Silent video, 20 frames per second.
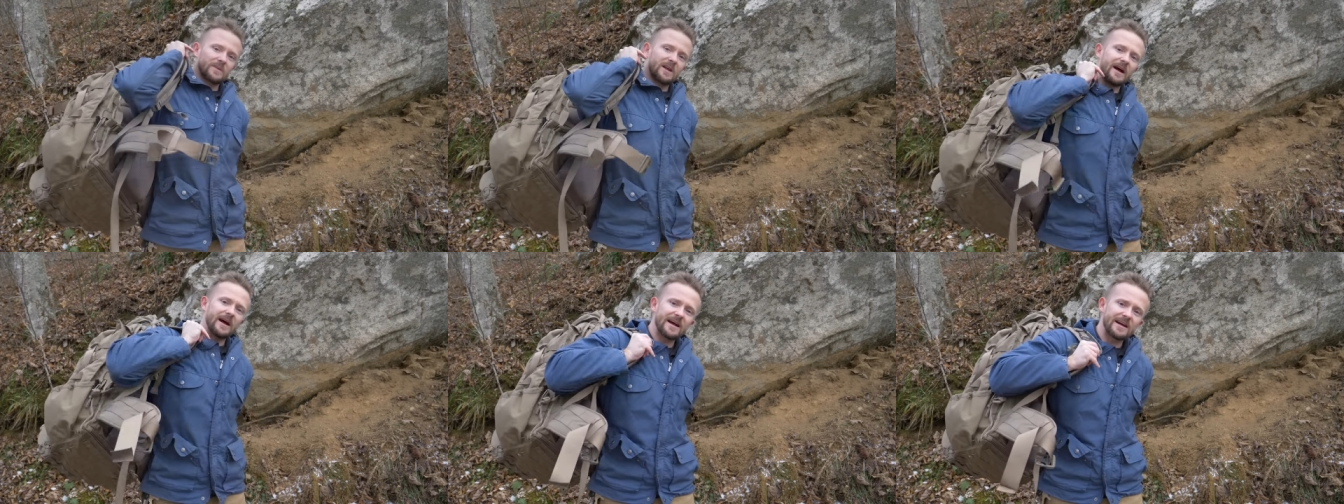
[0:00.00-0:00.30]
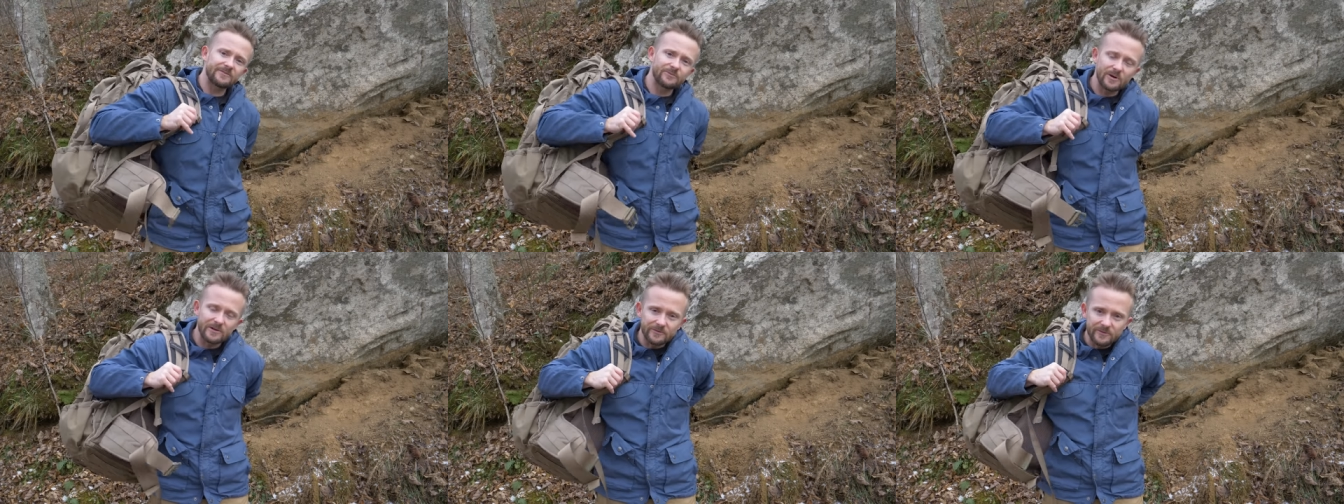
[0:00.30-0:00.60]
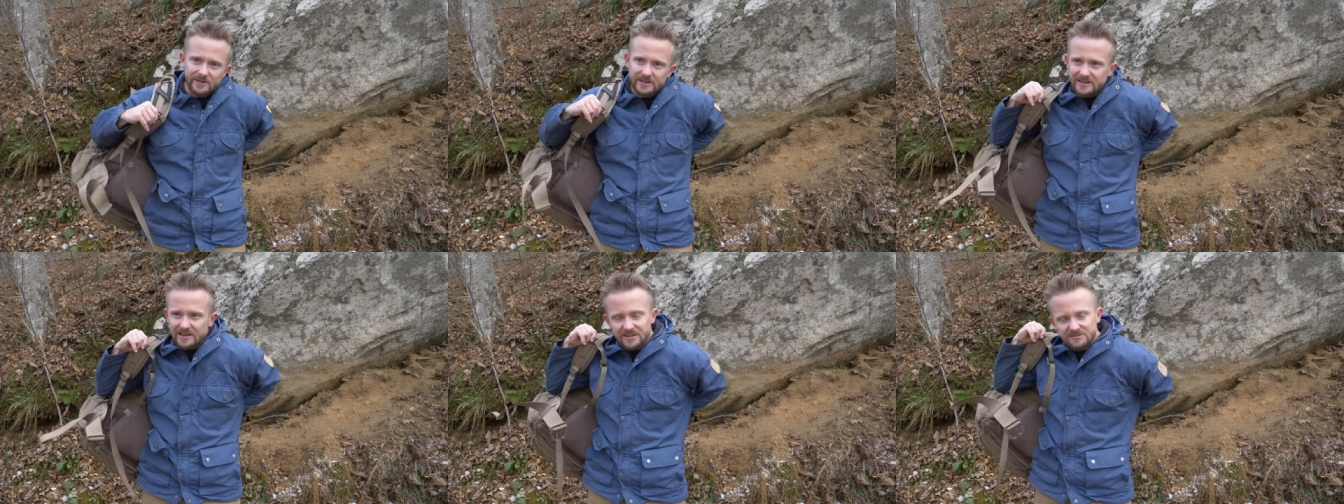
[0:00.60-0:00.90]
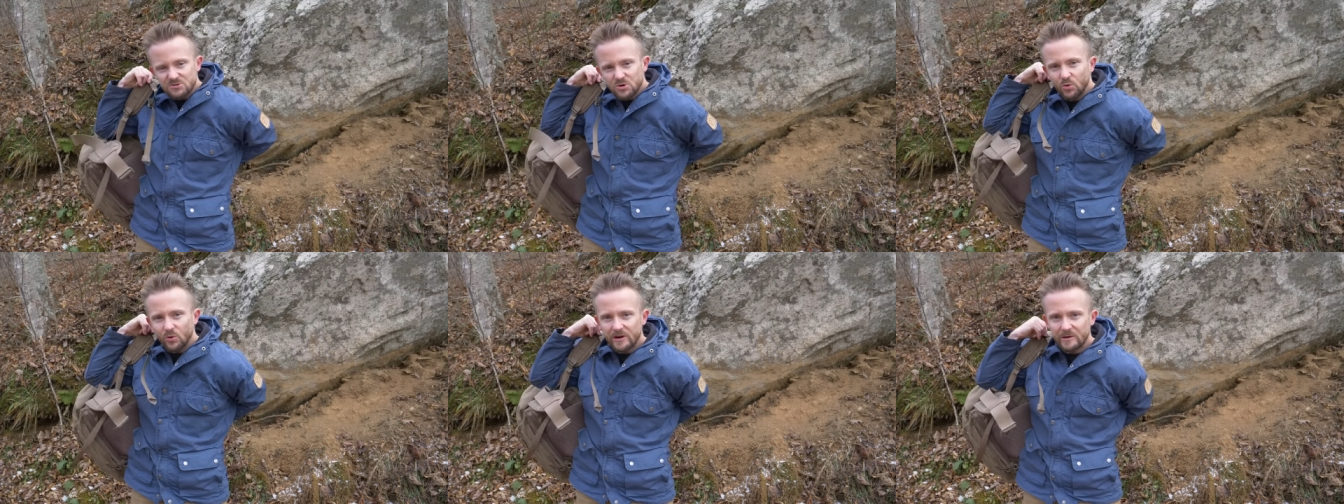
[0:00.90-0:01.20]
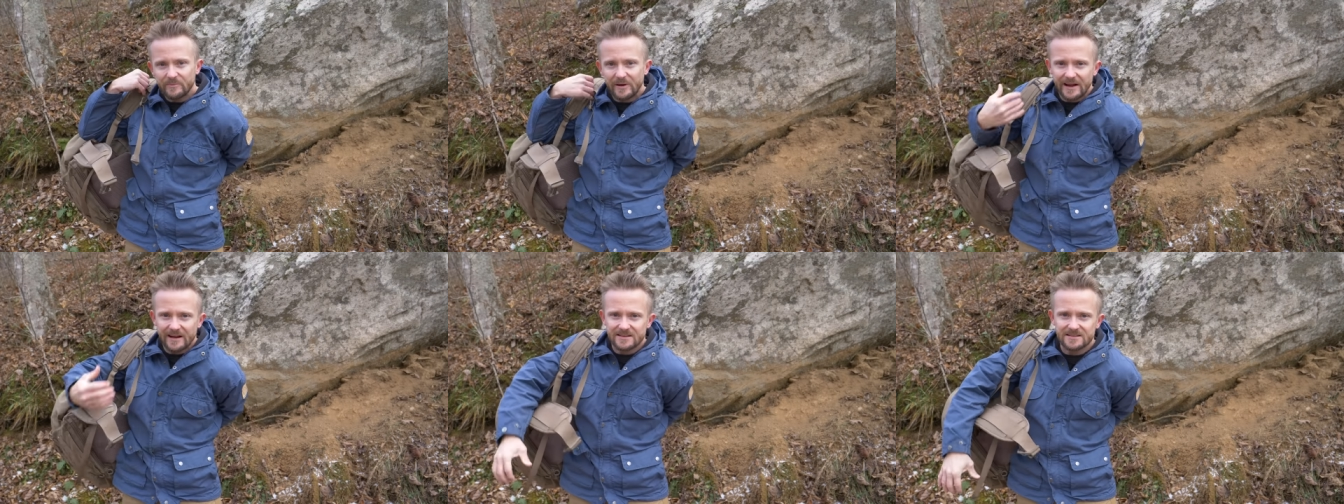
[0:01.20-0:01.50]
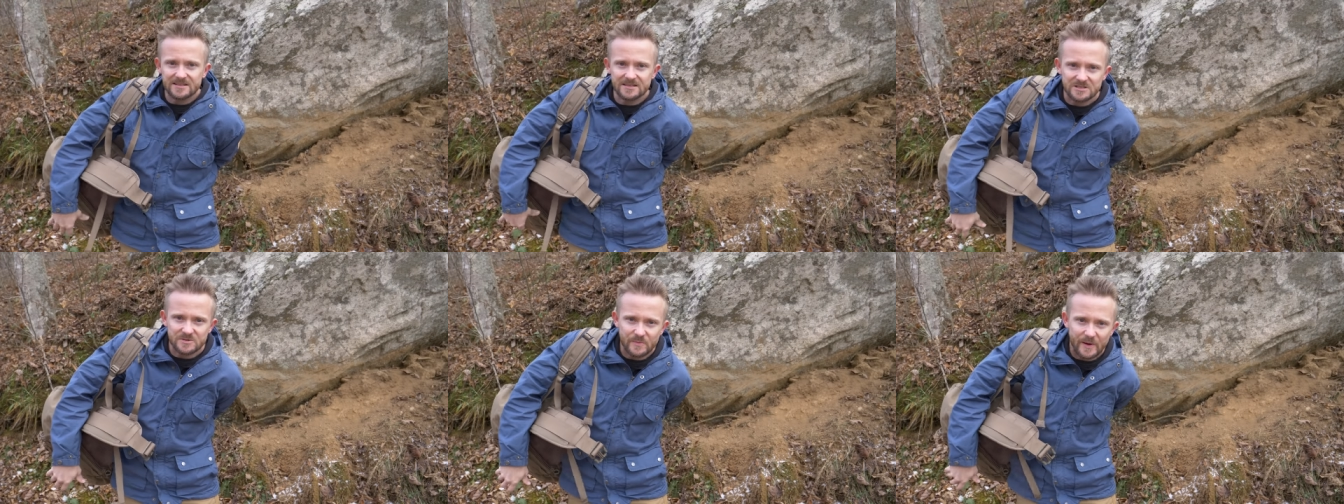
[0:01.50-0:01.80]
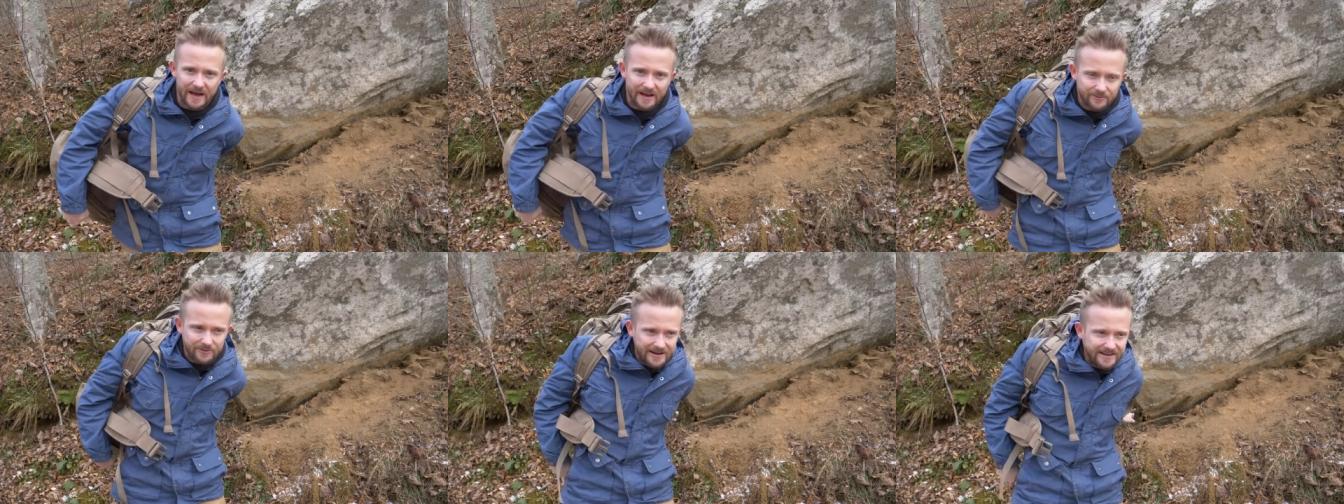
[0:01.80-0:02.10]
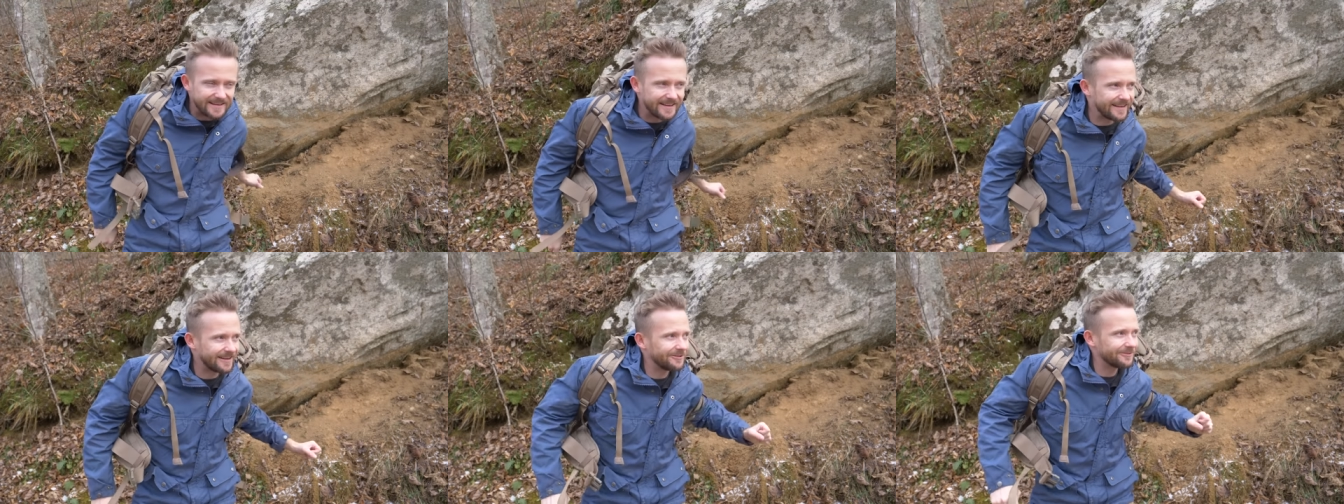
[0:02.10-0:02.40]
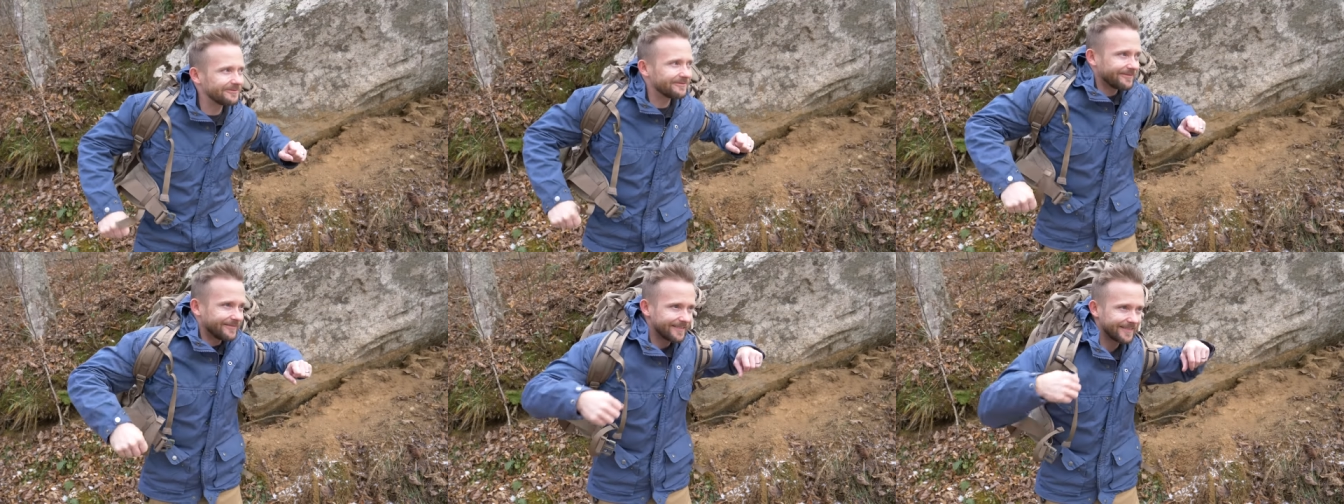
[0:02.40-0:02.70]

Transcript: I have roughly 20 pounds in this pack right now,